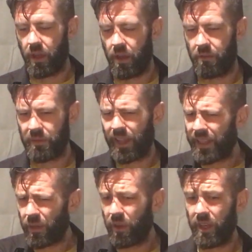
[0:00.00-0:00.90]

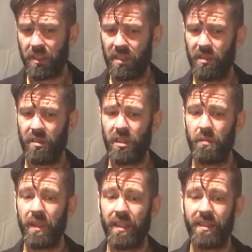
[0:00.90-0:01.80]
Litecoin I chose just
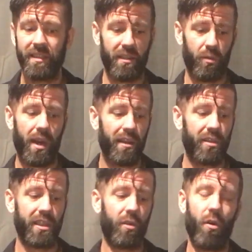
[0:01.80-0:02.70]
because when I
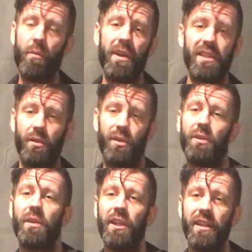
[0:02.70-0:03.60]
looked at Coinbase, there were
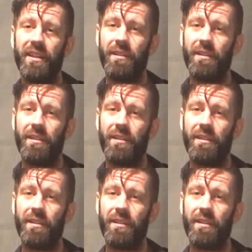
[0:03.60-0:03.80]
three.